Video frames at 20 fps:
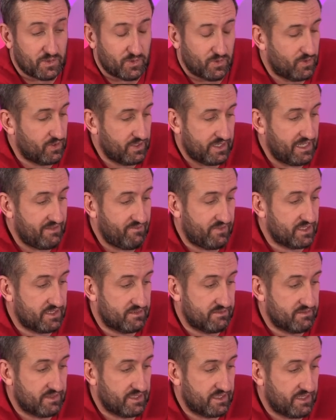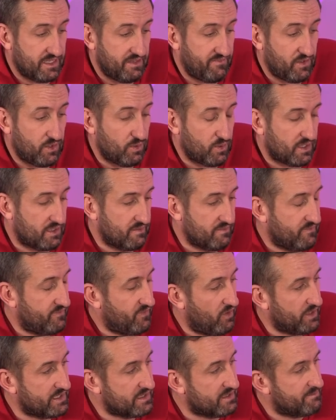or even if you can
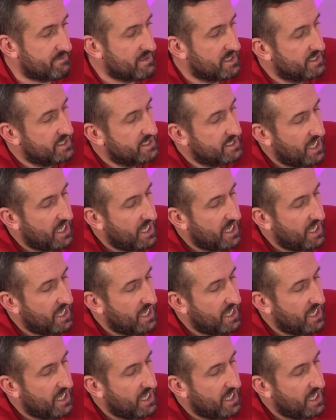find them.